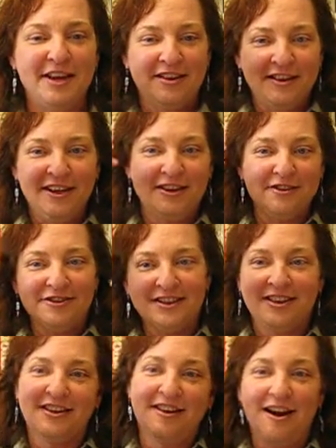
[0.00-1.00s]
the gears
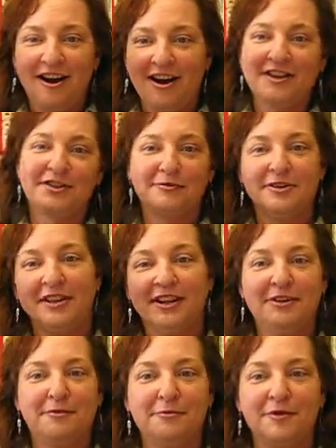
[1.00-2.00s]
and the cogs
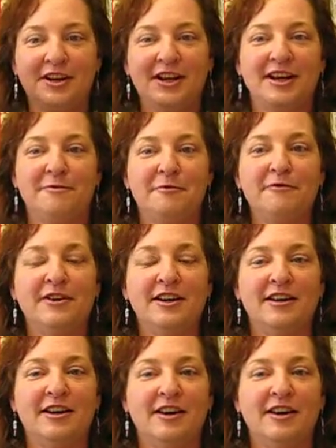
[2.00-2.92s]
really working and moving